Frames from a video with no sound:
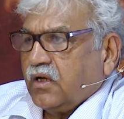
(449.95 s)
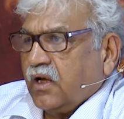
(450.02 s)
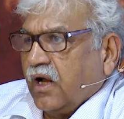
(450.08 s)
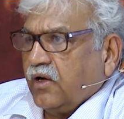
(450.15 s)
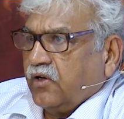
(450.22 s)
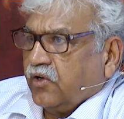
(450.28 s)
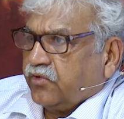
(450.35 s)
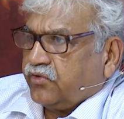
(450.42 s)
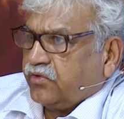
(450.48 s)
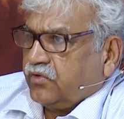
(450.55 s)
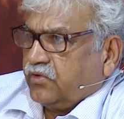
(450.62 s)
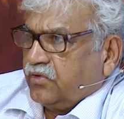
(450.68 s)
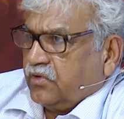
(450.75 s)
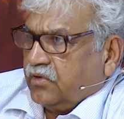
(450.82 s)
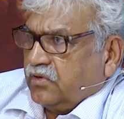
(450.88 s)
and its,
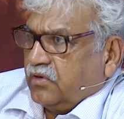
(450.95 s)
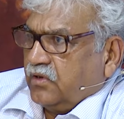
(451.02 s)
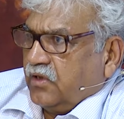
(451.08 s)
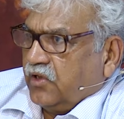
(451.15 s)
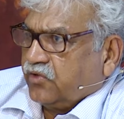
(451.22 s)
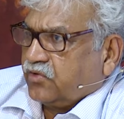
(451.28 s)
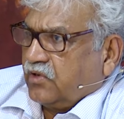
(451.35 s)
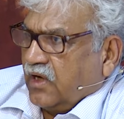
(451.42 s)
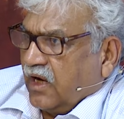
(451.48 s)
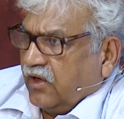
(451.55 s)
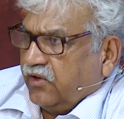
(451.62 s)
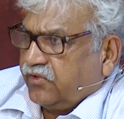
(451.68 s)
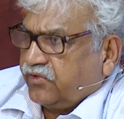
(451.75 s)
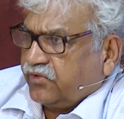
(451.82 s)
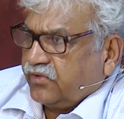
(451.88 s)
its
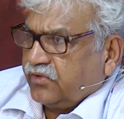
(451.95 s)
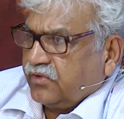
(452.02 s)
lights